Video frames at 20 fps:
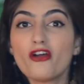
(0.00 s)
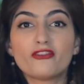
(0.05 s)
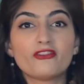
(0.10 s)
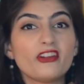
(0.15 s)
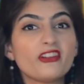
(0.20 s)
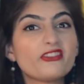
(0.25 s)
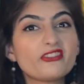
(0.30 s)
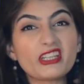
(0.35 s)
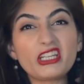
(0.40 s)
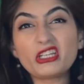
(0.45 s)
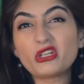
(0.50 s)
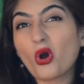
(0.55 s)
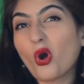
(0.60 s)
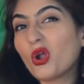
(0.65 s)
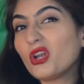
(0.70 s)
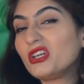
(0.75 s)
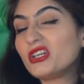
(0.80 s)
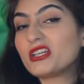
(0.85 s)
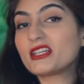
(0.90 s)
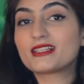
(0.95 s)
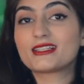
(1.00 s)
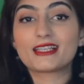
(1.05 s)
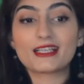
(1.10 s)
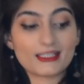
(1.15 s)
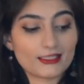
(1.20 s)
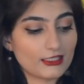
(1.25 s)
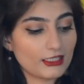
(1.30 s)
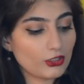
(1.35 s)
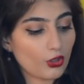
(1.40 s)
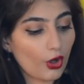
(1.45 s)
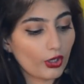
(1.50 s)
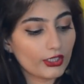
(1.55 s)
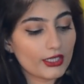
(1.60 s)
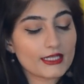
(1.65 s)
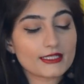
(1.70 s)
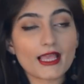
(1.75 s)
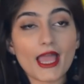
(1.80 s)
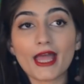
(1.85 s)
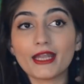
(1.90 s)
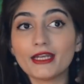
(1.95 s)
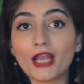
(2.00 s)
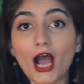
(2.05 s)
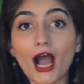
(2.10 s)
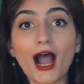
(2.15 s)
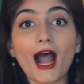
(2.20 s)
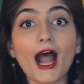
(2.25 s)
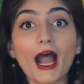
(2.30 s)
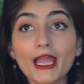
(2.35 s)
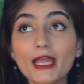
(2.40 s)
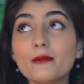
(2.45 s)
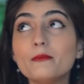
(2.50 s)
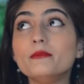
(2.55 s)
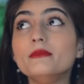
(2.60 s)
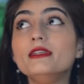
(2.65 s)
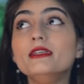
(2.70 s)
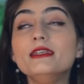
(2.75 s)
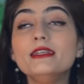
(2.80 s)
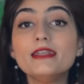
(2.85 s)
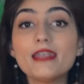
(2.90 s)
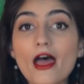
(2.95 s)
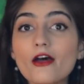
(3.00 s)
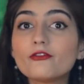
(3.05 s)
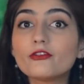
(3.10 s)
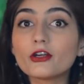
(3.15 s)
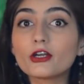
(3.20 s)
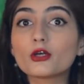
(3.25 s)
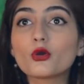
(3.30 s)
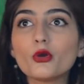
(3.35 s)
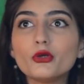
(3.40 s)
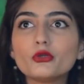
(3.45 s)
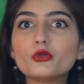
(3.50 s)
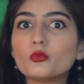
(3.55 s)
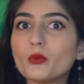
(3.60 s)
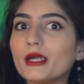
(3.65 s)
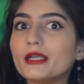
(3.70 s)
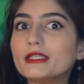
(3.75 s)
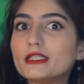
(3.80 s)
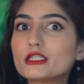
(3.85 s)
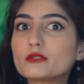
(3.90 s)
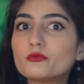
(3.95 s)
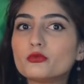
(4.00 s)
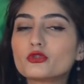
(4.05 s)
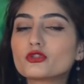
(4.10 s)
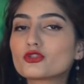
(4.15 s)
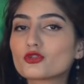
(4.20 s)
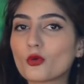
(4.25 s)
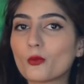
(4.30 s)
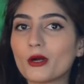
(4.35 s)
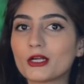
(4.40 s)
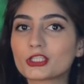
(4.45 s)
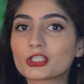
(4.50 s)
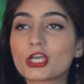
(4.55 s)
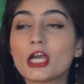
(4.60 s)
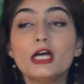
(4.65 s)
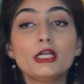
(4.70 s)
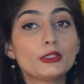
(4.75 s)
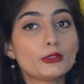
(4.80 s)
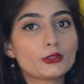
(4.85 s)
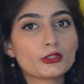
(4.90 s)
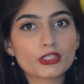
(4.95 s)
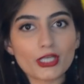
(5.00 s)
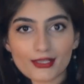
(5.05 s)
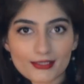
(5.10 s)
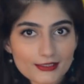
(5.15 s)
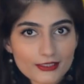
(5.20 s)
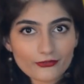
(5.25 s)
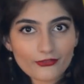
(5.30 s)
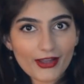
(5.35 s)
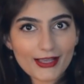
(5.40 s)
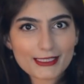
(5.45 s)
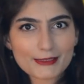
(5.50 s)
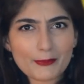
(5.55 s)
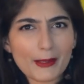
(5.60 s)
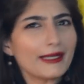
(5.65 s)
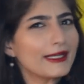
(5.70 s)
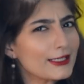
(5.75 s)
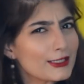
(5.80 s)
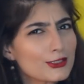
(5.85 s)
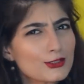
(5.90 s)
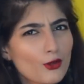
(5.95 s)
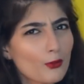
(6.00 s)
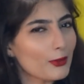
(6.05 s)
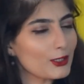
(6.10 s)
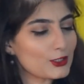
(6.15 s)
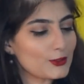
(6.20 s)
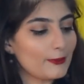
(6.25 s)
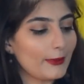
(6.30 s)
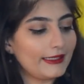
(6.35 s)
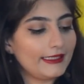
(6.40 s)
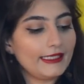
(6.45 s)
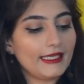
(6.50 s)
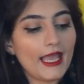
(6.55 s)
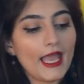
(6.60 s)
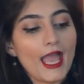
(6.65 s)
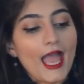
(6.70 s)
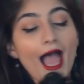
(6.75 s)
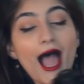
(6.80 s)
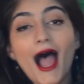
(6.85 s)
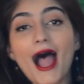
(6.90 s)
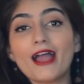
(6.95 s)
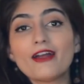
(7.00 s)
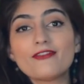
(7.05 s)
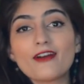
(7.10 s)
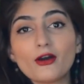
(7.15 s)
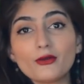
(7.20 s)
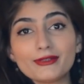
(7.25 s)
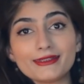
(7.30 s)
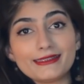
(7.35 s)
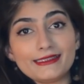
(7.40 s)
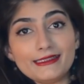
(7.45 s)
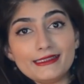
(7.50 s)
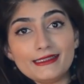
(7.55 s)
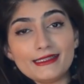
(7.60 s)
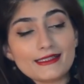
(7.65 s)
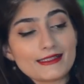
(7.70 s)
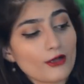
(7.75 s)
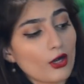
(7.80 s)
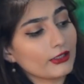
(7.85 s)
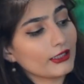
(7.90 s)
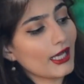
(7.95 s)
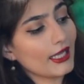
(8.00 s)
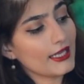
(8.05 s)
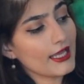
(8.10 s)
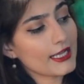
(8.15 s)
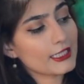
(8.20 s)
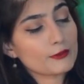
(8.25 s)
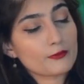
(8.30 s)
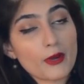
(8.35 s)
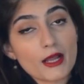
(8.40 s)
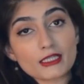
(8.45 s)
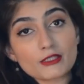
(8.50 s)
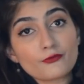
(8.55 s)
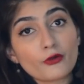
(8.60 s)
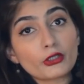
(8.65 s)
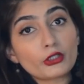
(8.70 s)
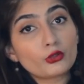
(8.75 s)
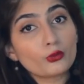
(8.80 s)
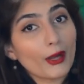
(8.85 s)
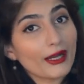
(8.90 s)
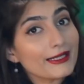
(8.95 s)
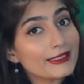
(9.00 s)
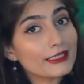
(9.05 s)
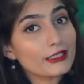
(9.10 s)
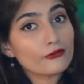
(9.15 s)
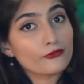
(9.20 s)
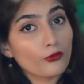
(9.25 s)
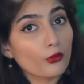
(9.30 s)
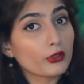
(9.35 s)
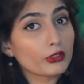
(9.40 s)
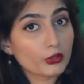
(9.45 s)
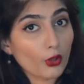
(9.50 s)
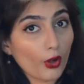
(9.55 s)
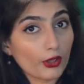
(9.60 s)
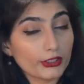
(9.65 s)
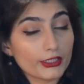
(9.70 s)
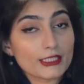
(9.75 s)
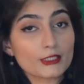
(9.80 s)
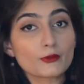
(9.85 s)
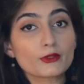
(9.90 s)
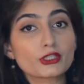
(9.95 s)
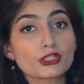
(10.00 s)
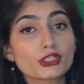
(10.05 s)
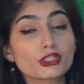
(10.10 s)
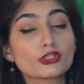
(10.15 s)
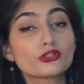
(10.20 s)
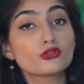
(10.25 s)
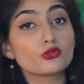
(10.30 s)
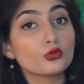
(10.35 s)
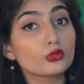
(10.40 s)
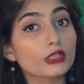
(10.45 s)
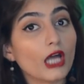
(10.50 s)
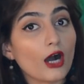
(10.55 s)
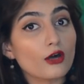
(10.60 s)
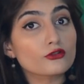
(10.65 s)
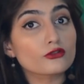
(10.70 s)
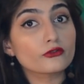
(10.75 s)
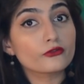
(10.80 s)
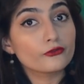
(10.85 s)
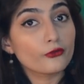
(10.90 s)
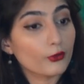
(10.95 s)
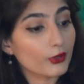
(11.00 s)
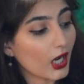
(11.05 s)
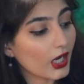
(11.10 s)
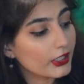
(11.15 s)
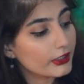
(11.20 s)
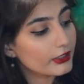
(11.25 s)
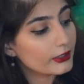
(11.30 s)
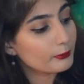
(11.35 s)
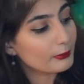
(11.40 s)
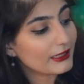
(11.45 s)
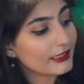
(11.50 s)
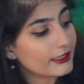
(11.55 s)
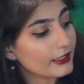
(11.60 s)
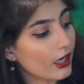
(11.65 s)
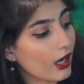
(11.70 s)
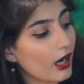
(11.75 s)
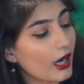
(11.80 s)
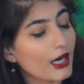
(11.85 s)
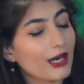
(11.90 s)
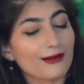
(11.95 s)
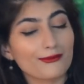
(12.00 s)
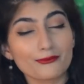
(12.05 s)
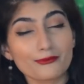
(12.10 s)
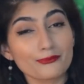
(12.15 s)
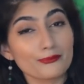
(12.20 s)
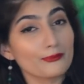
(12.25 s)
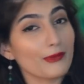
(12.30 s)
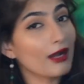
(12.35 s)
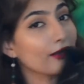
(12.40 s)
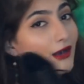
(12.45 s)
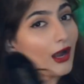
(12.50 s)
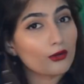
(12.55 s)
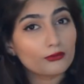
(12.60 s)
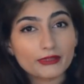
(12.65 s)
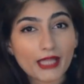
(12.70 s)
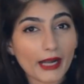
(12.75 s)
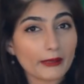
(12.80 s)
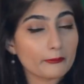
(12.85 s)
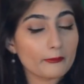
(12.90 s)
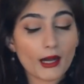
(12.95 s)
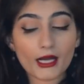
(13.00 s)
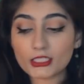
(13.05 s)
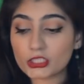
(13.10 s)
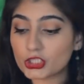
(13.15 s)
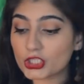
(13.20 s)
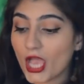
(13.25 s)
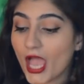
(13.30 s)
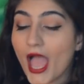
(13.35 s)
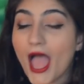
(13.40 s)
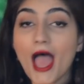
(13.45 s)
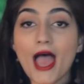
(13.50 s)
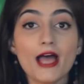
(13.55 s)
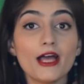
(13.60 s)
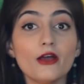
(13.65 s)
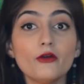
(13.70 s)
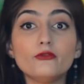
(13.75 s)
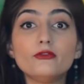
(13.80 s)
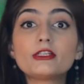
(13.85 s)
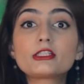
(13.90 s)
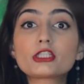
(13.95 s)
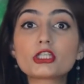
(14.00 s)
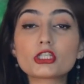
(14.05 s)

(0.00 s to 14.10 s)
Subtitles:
$50, $60, and I am never going to wear these boots so much to justify spending so much money. I found these on Aliexpress for $24, which is 2,400 PKR, around that much, which